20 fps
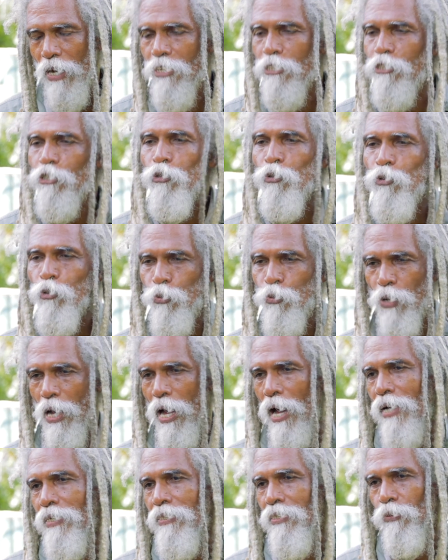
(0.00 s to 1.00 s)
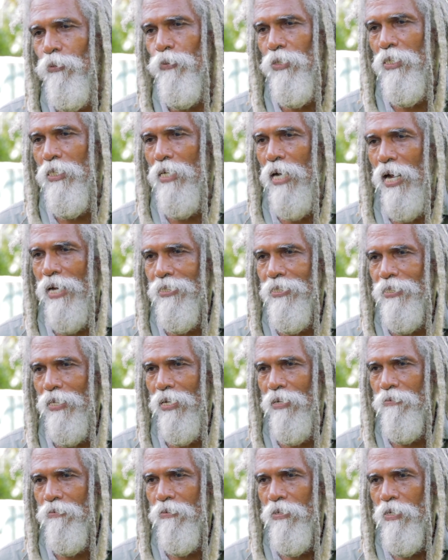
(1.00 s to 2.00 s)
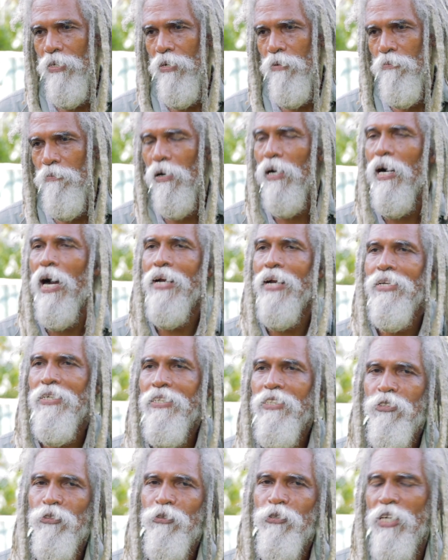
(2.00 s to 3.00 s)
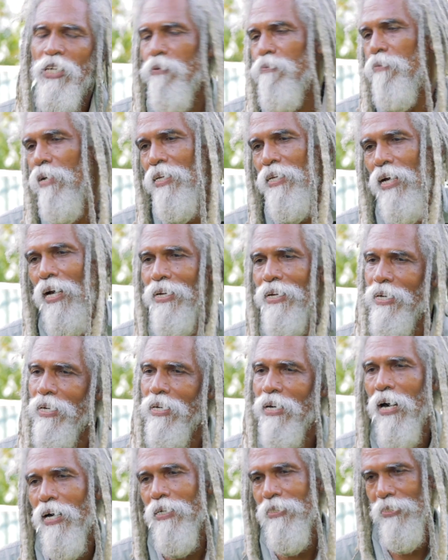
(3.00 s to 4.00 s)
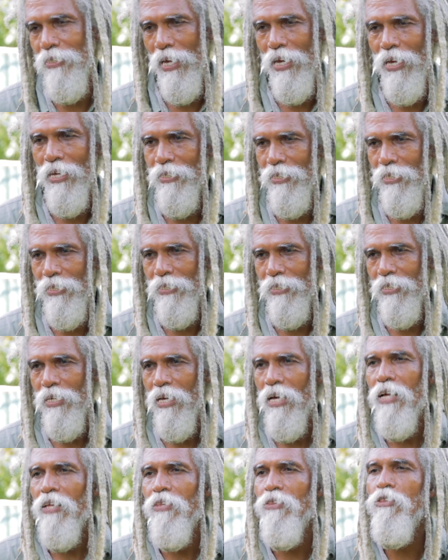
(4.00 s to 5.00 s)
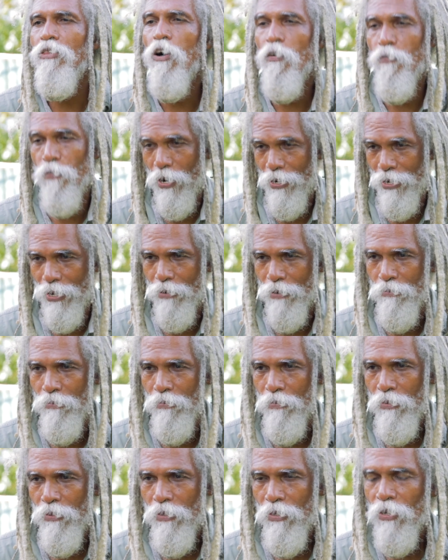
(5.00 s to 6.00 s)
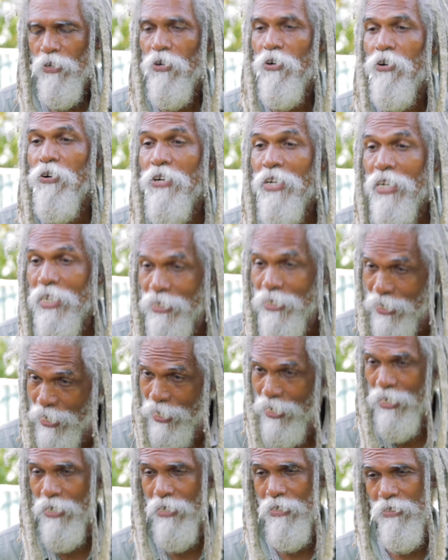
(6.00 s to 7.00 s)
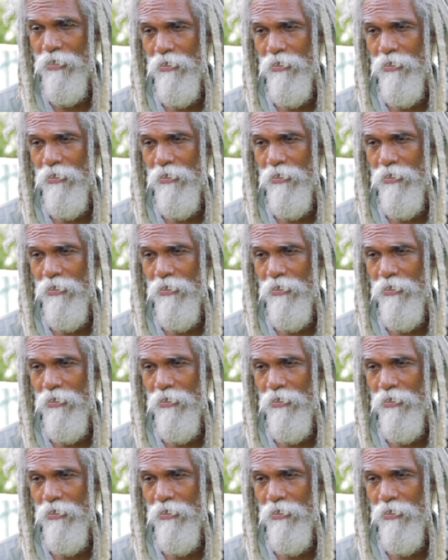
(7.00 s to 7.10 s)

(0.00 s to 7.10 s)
The truth where I see within myself. Because these great men that they call scientists, enough of them. Crazy.